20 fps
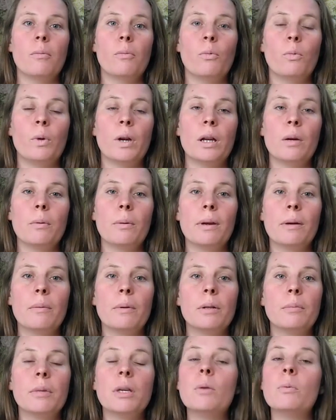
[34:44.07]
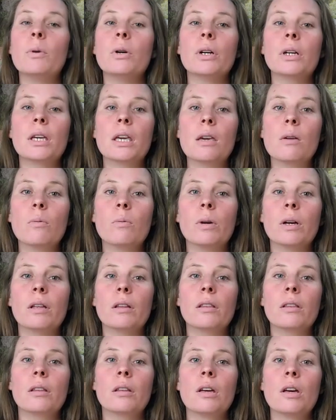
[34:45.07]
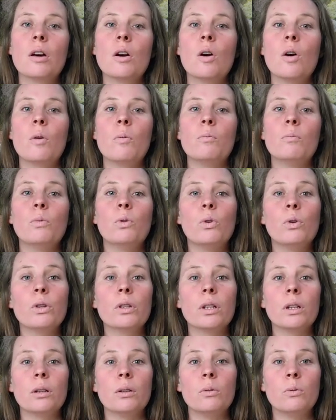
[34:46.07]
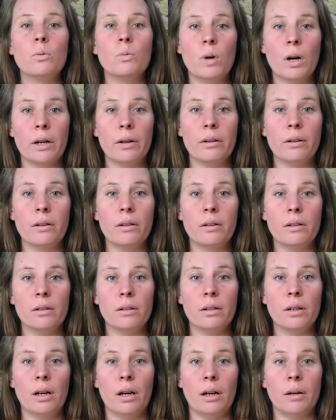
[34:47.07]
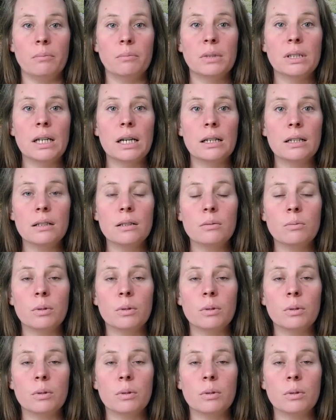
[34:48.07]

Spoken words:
where we will be working with more than one color.